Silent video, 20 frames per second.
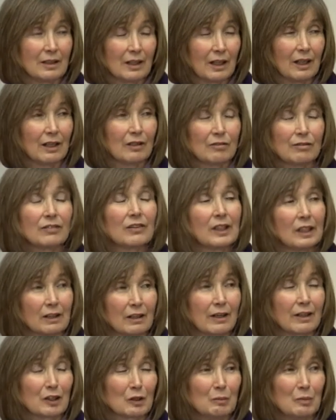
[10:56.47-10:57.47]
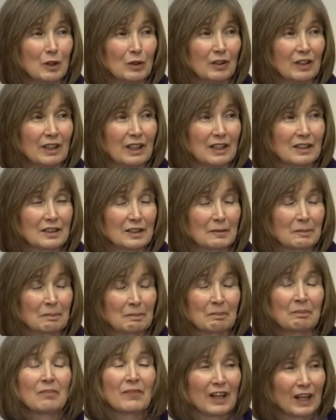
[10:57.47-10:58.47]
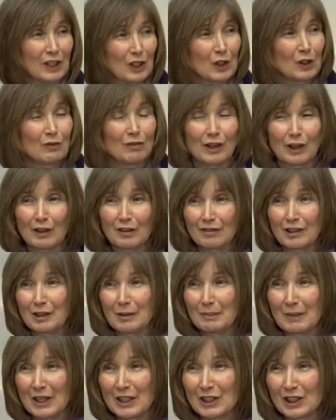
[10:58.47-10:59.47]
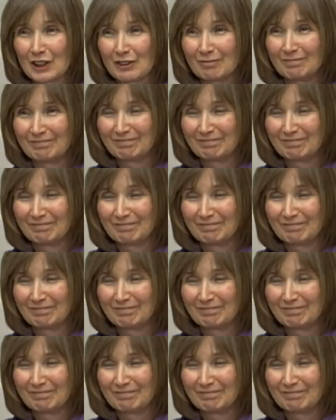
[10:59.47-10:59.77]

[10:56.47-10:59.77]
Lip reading: GIVE in our communities. Thank you very, very much.